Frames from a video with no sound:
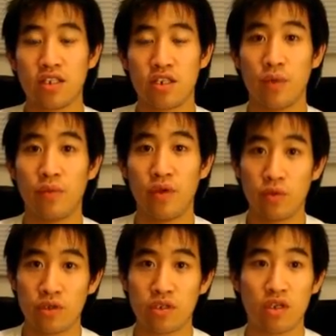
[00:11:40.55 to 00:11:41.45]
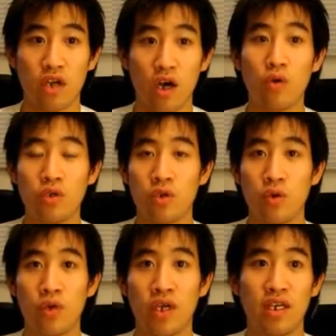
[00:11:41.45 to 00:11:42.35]
Somebody was always
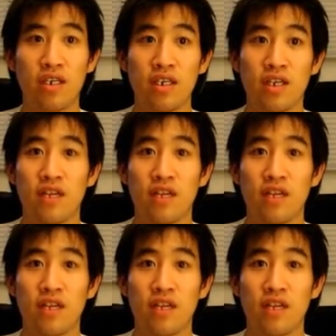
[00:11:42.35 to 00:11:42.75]
talking.